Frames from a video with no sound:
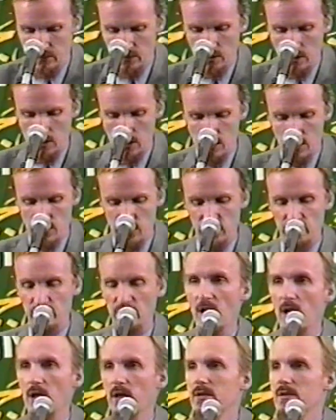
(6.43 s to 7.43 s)
the
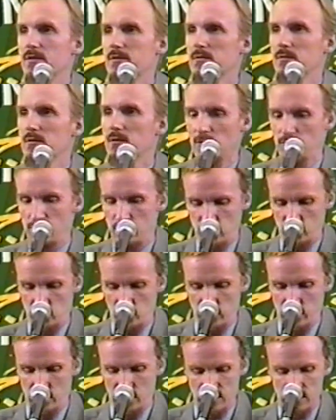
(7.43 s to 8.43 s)
zahir of the
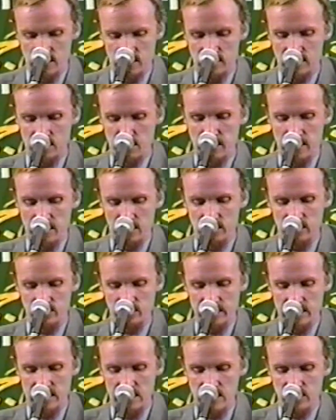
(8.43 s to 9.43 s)
sunnah, is comparatively
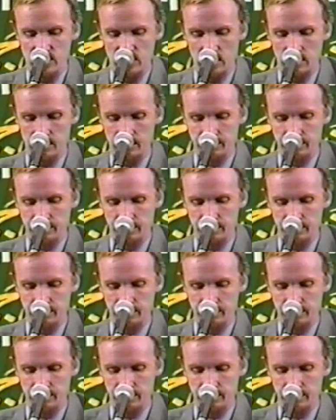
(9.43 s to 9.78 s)
easy,